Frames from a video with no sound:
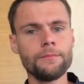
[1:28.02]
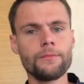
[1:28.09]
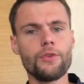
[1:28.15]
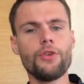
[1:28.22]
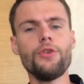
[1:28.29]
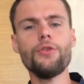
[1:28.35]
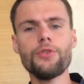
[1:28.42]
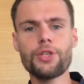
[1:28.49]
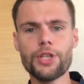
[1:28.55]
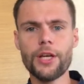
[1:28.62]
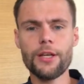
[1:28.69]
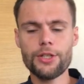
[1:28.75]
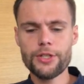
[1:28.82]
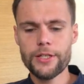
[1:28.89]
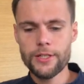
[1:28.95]
the huge
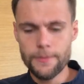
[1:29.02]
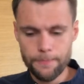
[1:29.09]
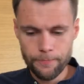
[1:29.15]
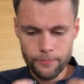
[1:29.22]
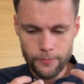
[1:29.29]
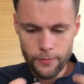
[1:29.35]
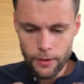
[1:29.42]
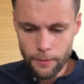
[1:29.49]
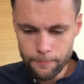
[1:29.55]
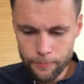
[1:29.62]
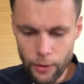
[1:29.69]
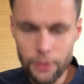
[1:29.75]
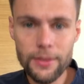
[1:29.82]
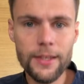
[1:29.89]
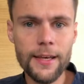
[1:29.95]
change is
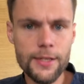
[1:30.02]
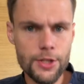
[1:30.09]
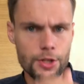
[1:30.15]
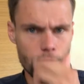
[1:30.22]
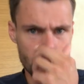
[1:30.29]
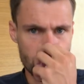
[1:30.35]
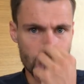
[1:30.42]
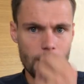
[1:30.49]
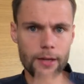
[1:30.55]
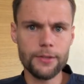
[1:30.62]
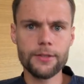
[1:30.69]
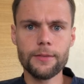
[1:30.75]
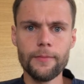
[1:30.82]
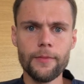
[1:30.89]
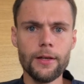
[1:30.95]
on texture in
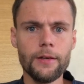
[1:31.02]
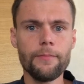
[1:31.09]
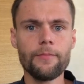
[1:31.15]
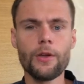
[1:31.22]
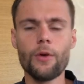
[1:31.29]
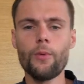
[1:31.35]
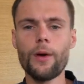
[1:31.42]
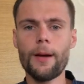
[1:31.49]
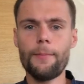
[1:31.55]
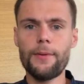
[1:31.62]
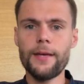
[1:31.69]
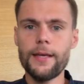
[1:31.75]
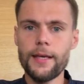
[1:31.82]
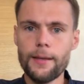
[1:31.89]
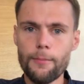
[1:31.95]
mouth. We are
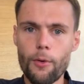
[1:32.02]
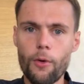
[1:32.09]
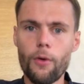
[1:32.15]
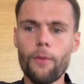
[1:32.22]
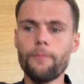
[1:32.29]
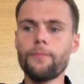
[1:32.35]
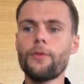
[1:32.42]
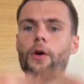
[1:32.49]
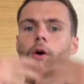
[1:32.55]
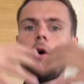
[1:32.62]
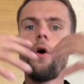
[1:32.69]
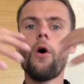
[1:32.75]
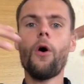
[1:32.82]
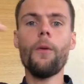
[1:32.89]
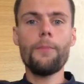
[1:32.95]
playing more
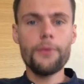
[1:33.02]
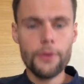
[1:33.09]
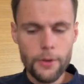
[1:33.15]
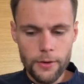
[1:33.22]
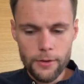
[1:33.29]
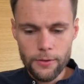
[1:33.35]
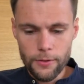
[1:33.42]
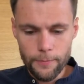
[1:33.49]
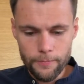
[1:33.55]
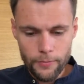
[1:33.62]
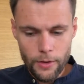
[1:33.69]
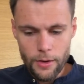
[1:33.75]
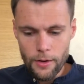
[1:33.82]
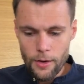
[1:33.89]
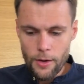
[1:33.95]
opulent,
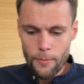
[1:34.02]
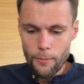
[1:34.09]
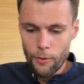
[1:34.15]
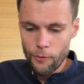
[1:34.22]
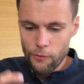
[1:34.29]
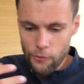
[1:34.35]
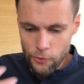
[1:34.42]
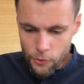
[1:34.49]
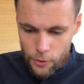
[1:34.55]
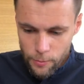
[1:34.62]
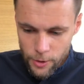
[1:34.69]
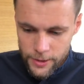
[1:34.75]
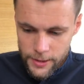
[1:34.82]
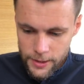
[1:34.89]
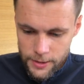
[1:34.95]
more
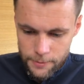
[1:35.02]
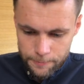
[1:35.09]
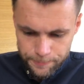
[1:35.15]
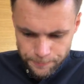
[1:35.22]
full-bodied.